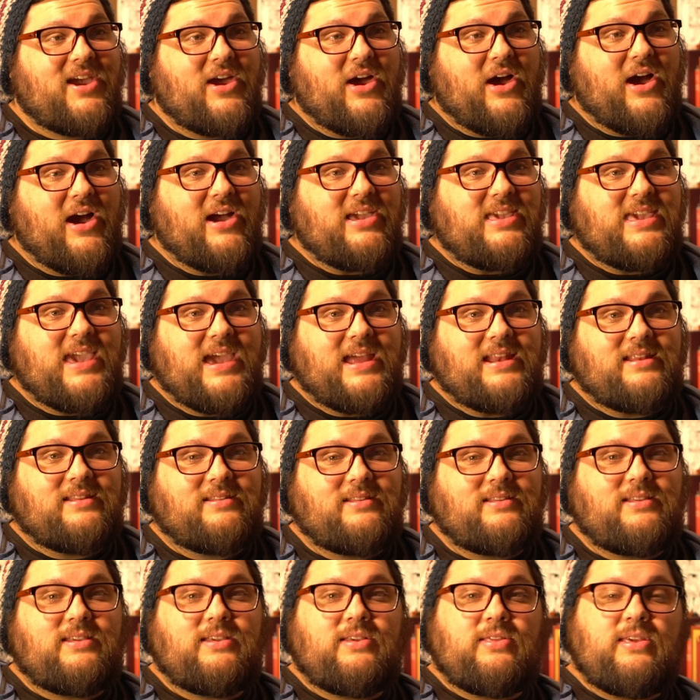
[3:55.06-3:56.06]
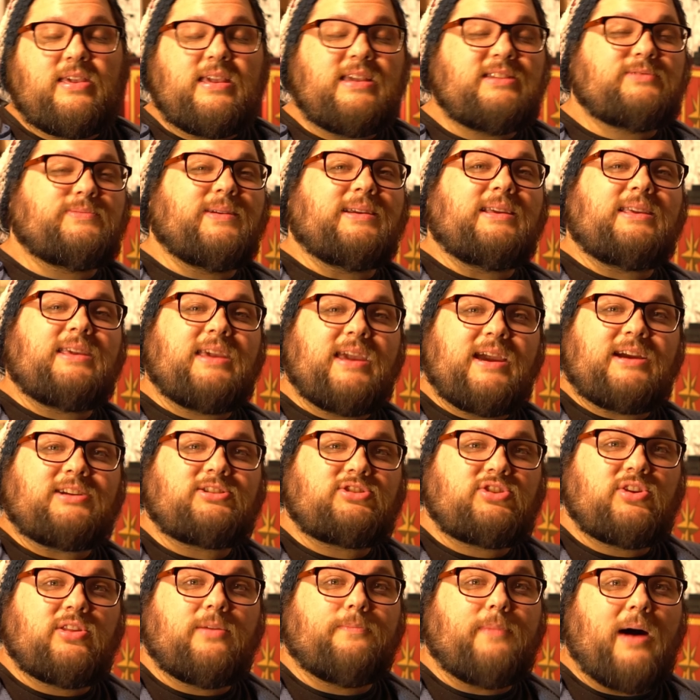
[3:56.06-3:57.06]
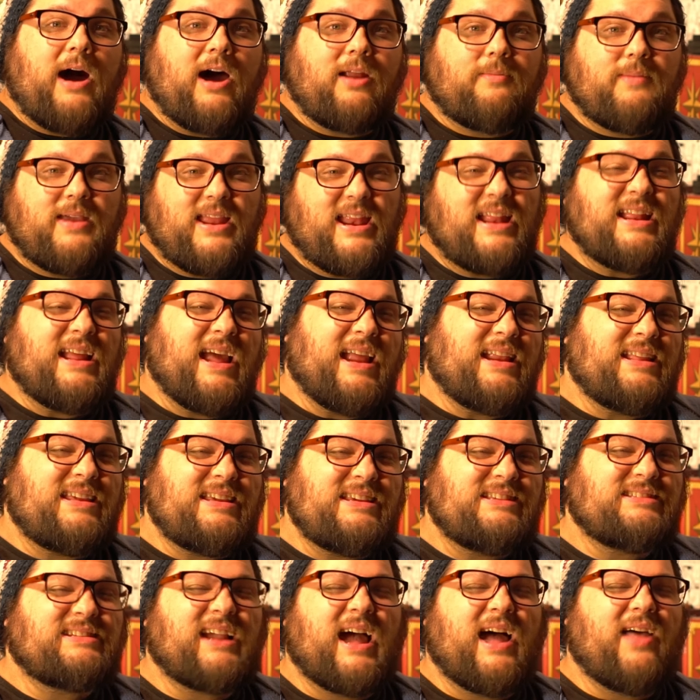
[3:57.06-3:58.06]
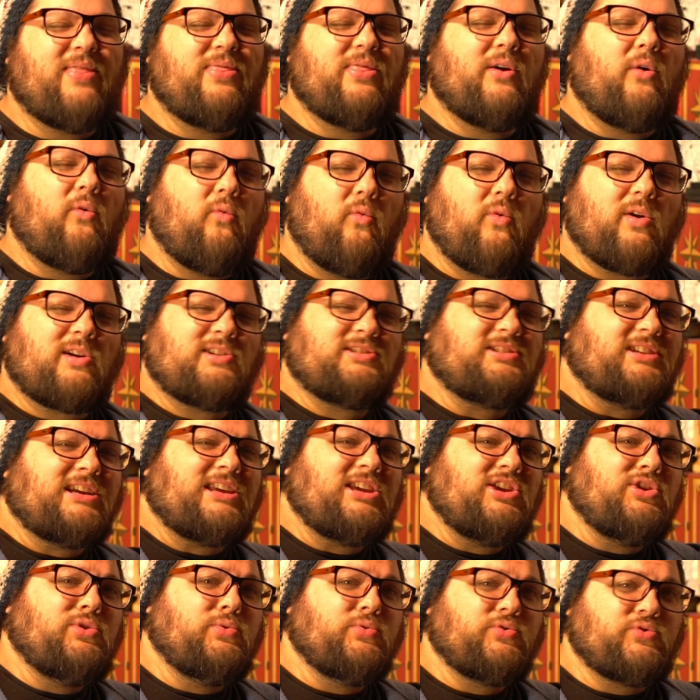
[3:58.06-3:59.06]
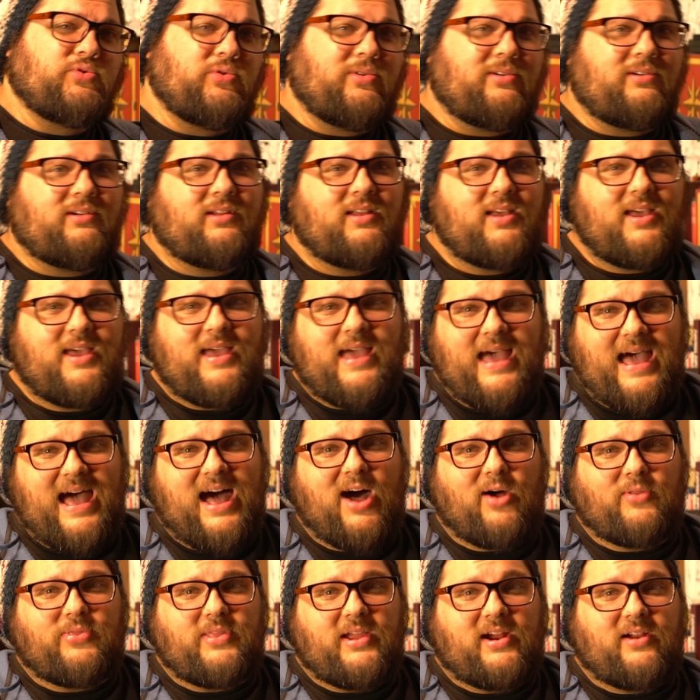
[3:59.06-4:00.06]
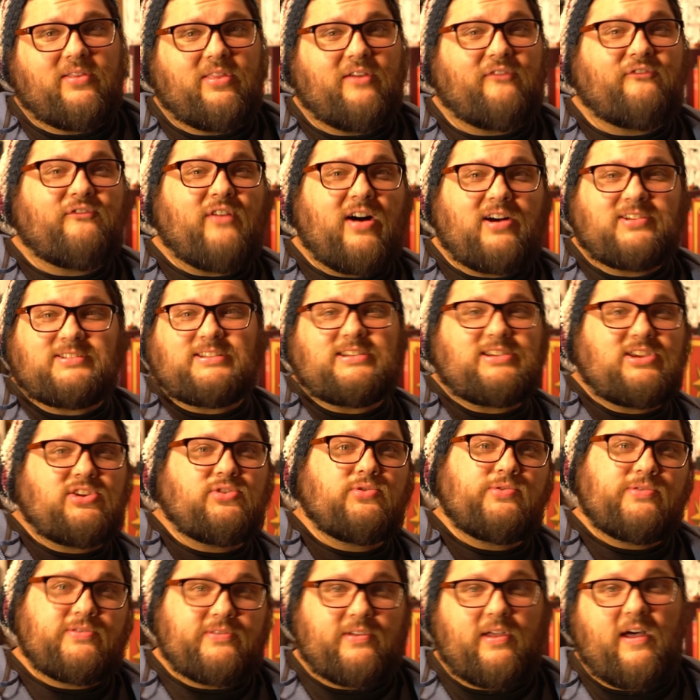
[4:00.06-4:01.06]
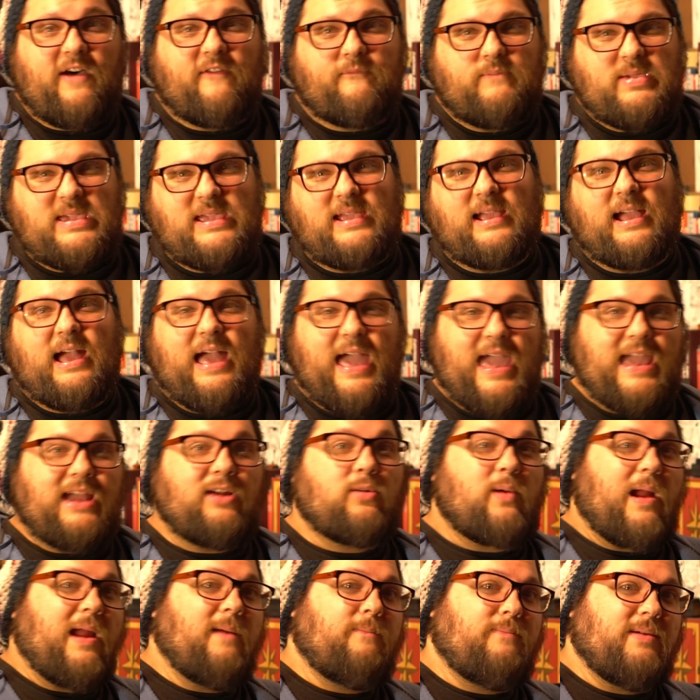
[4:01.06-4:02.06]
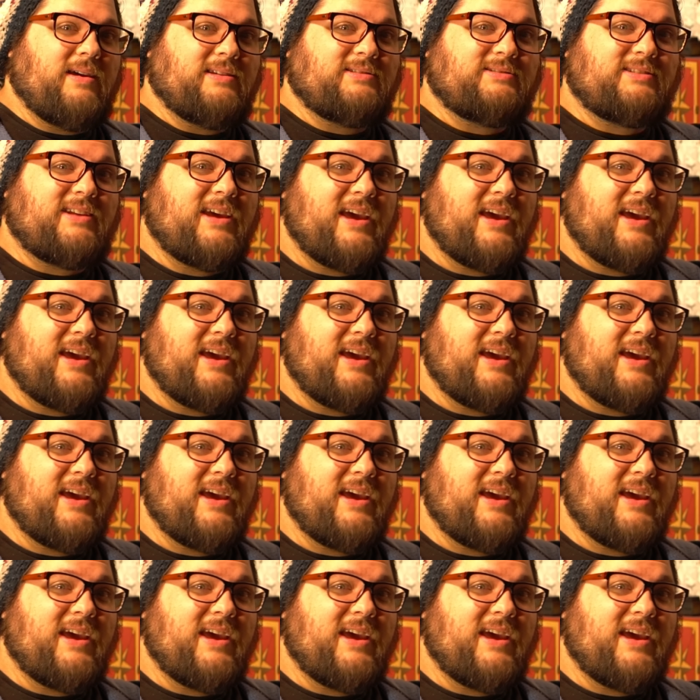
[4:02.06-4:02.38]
again, he's been kicked to the bottom, and he's gotten the worst accusal out there, the false accusal of being a rapist.